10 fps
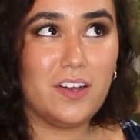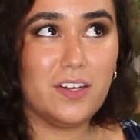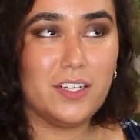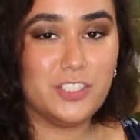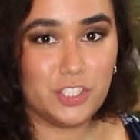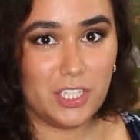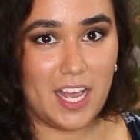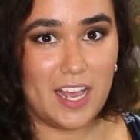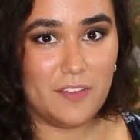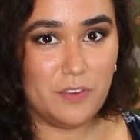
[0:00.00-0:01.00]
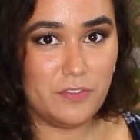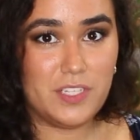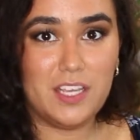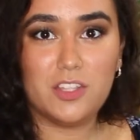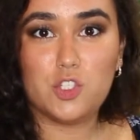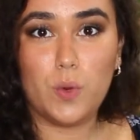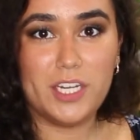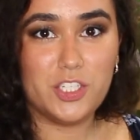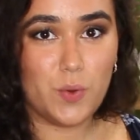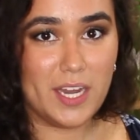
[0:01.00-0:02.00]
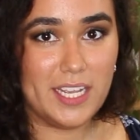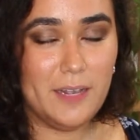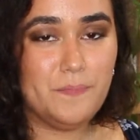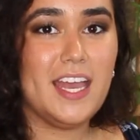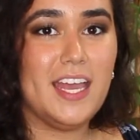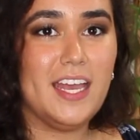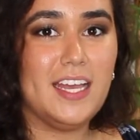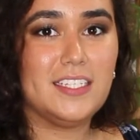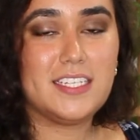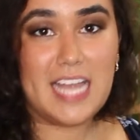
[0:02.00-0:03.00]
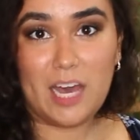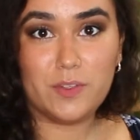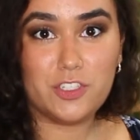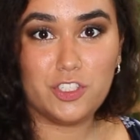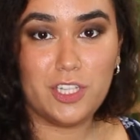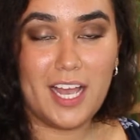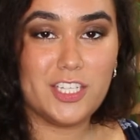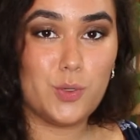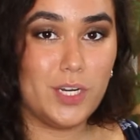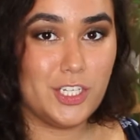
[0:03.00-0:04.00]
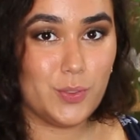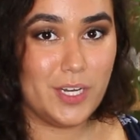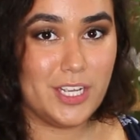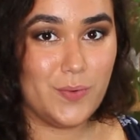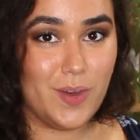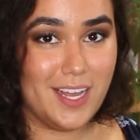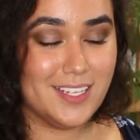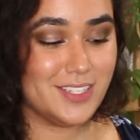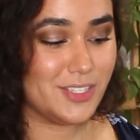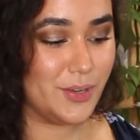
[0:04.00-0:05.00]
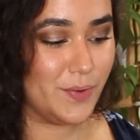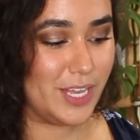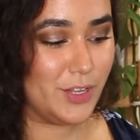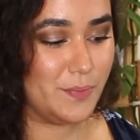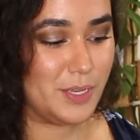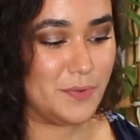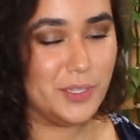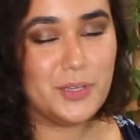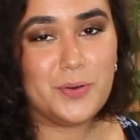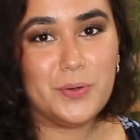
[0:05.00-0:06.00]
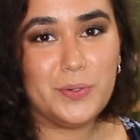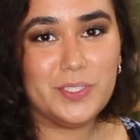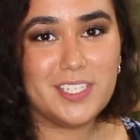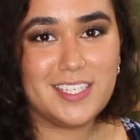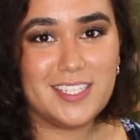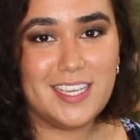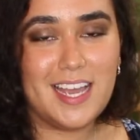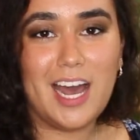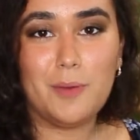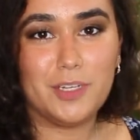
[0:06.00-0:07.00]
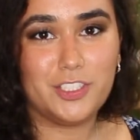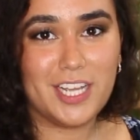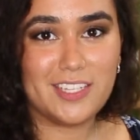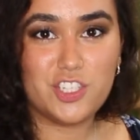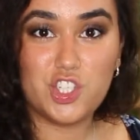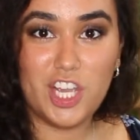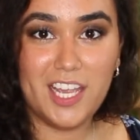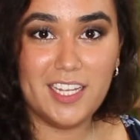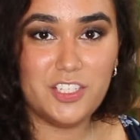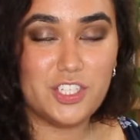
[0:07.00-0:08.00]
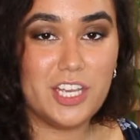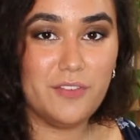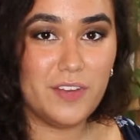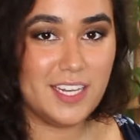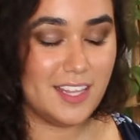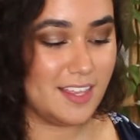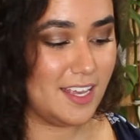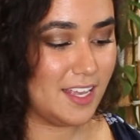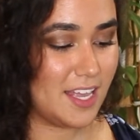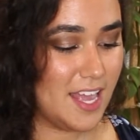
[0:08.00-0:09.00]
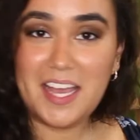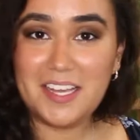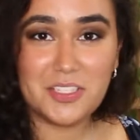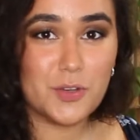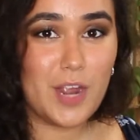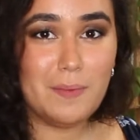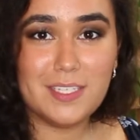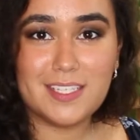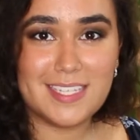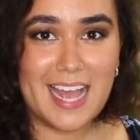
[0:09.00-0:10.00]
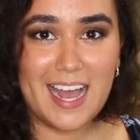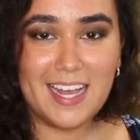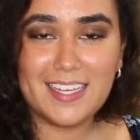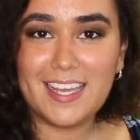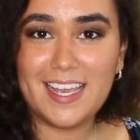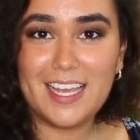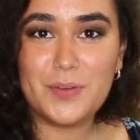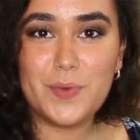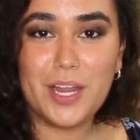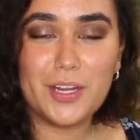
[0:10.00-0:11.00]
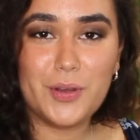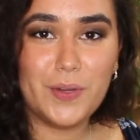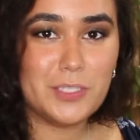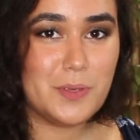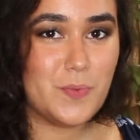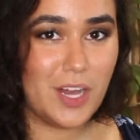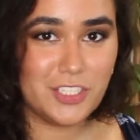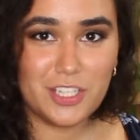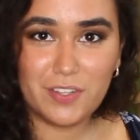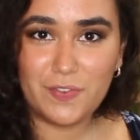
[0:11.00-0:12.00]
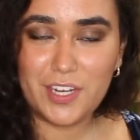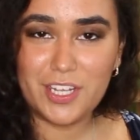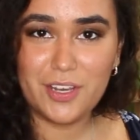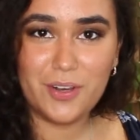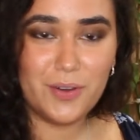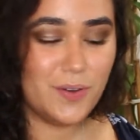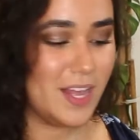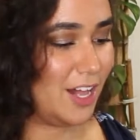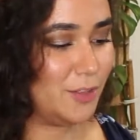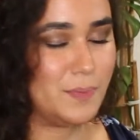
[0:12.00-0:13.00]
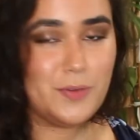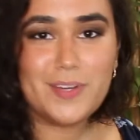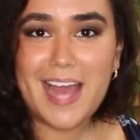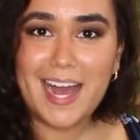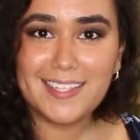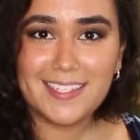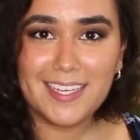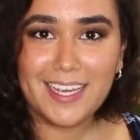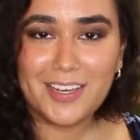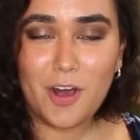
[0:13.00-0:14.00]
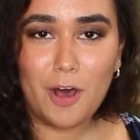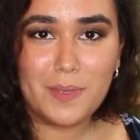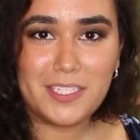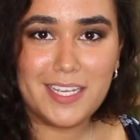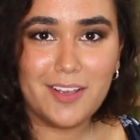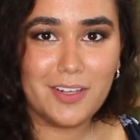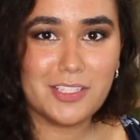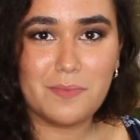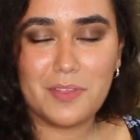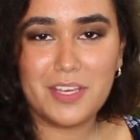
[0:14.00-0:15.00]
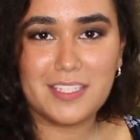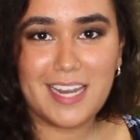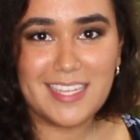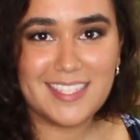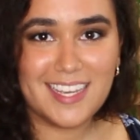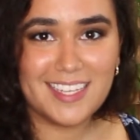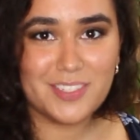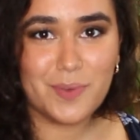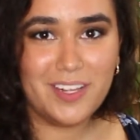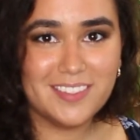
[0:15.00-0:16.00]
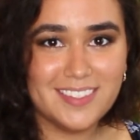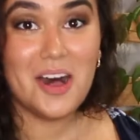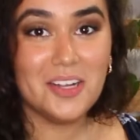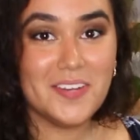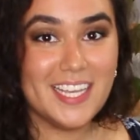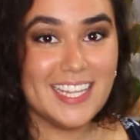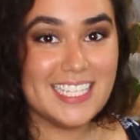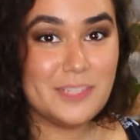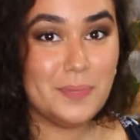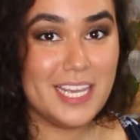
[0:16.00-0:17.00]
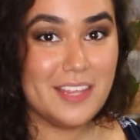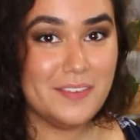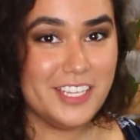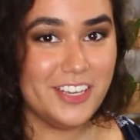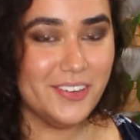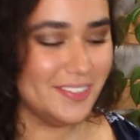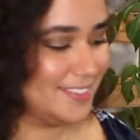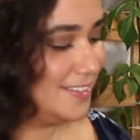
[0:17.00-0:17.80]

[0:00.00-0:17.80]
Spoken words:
on July 15th, 2020, and now it's July 2021, so it'll be really cool to see how much has changed, if anything. Yeah, so grab a snack and we are going to be watching this video. I'll be reacting and commenting on some of the things that I say as well. All right, let's play the video.